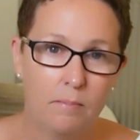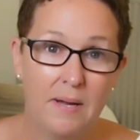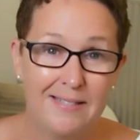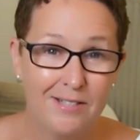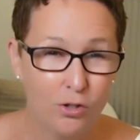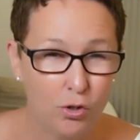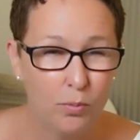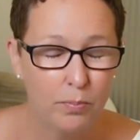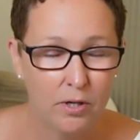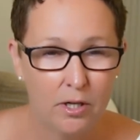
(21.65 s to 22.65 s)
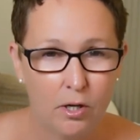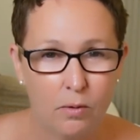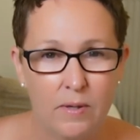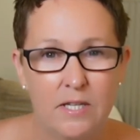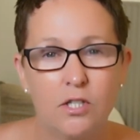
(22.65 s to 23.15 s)
Medicine 2.0,
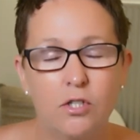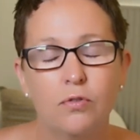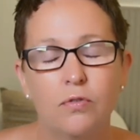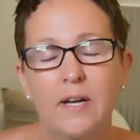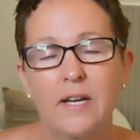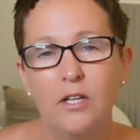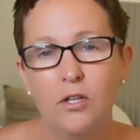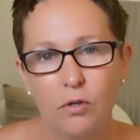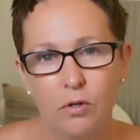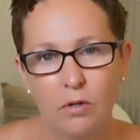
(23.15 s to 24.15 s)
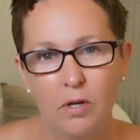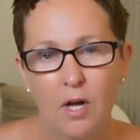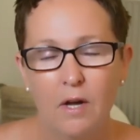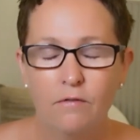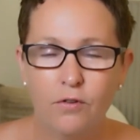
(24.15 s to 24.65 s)
which is treating you
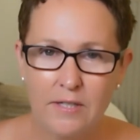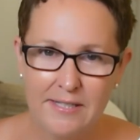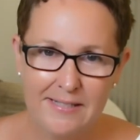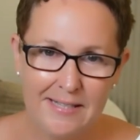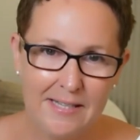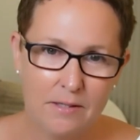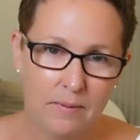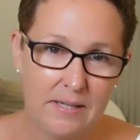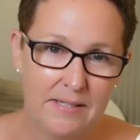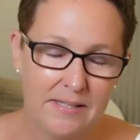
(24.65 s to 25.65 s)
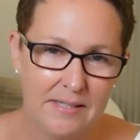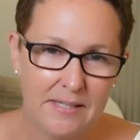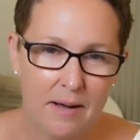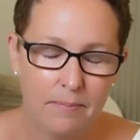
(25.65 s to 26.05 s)
for disease when disease